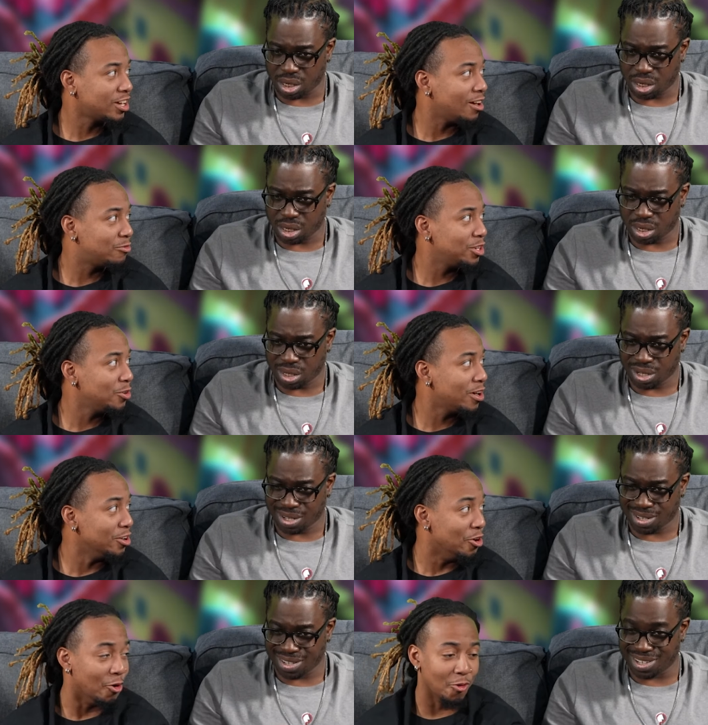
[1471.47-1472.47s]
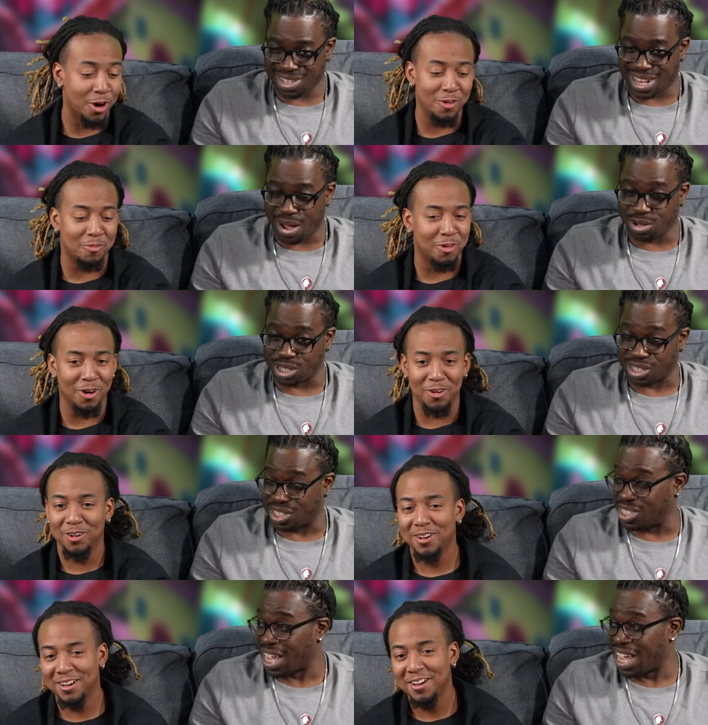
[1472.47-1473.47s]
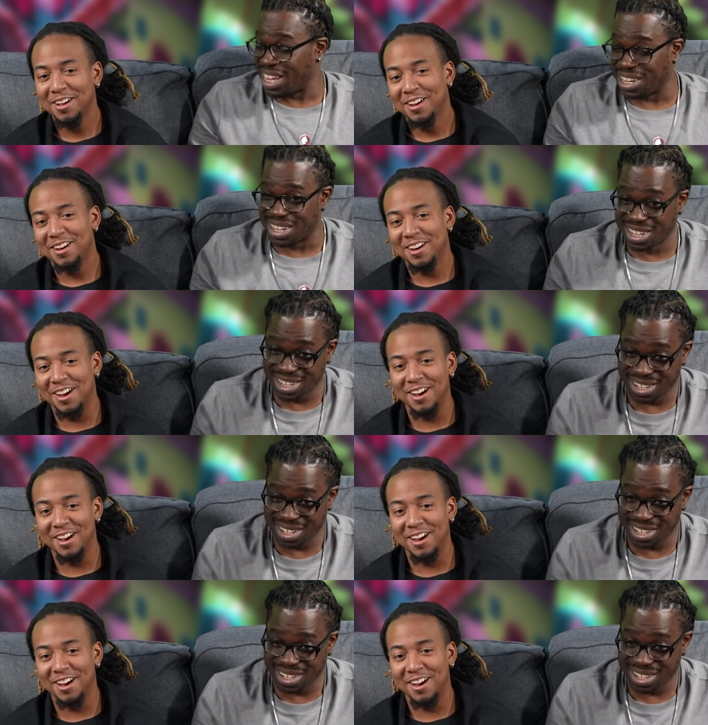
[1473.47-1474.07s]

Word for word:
Speaker 1: Scott video out of nowhere. That was insane.